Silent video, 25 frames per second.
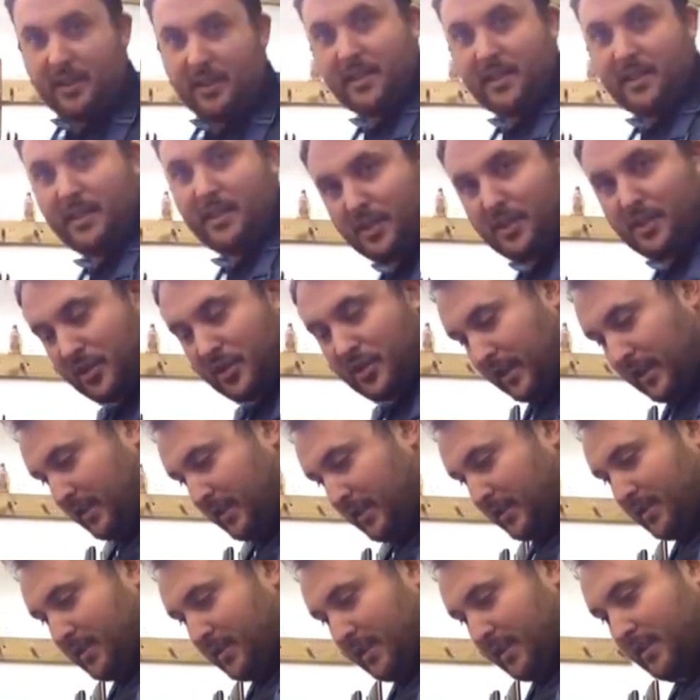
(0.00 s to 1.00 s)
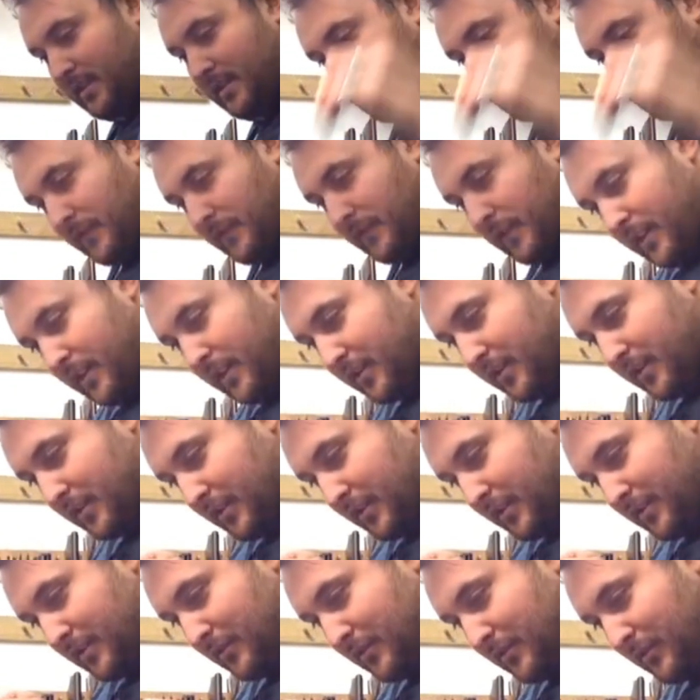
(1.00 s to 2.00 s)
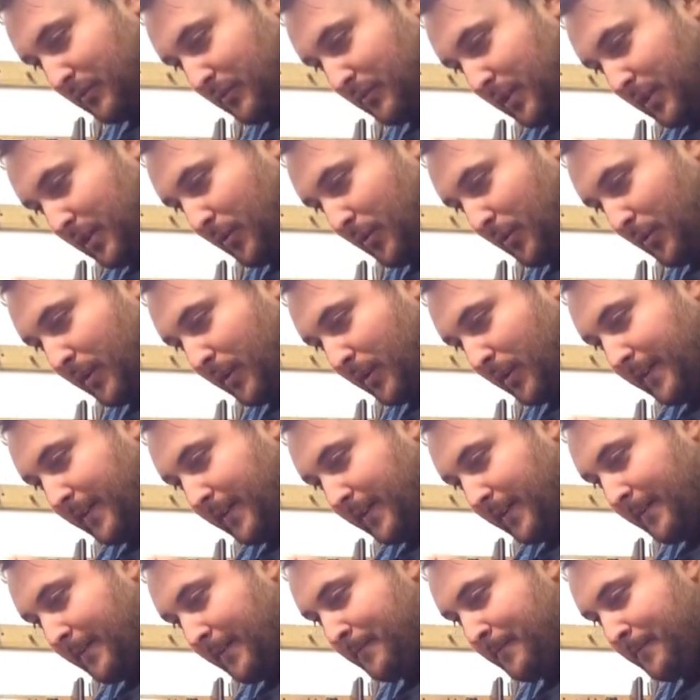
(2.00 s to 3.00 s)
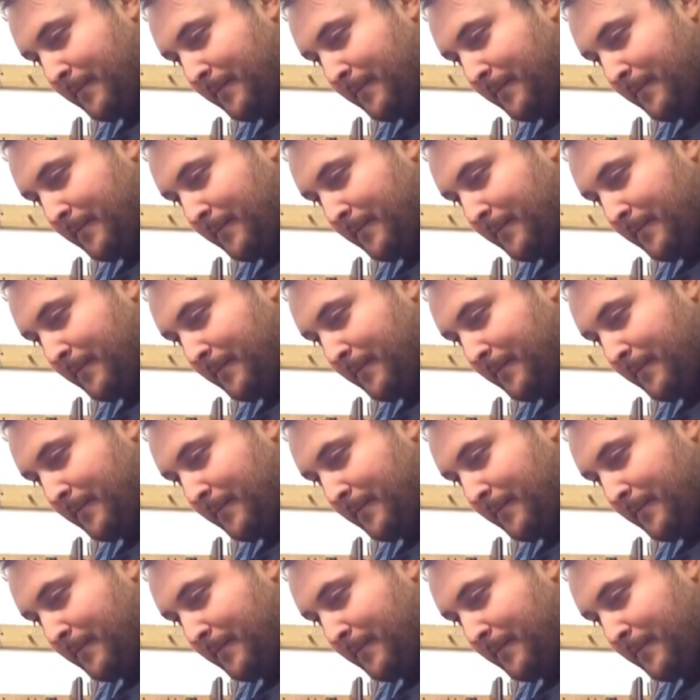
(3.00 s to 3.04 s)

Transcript: it's in a jig that sits in the vice, and you sort of work away